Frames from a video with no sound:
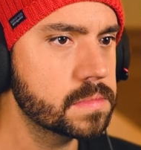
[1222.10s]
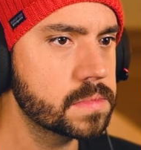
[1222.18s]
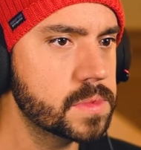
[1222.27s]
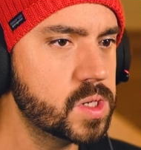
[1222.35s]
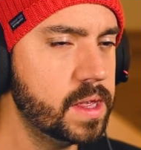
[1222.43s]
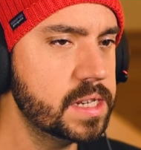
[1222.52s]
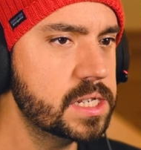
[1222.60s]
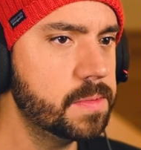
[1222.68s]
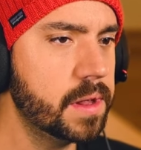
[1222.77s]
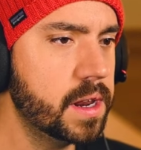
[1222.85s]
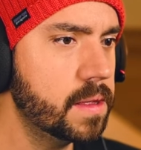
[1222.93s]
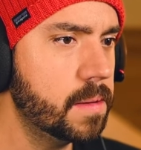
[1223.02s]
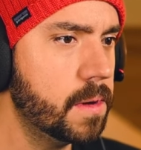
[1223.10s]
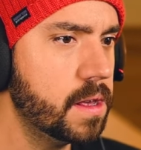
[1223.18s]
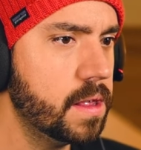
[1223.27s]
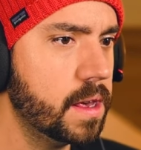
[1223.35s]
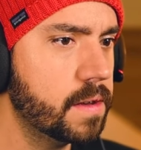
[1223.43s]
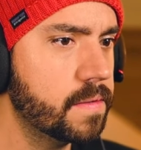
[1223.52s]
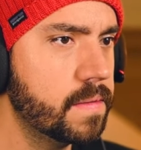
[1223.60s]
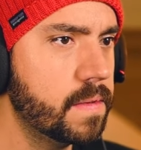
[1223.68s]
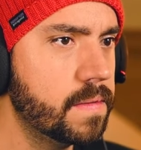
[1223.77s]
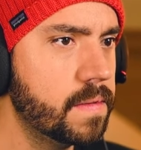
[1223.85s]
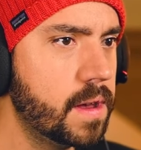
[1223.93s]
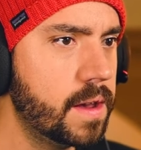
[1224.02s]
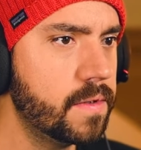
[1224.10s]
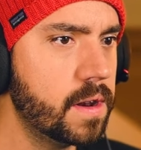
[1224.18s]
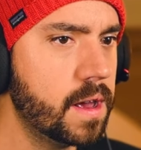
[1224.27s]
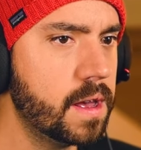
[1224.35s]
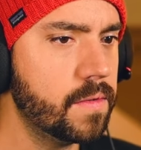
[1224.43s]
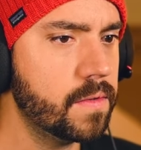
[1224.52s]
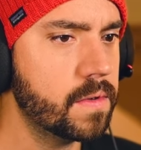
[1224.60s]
So are they splitting the money like half and half?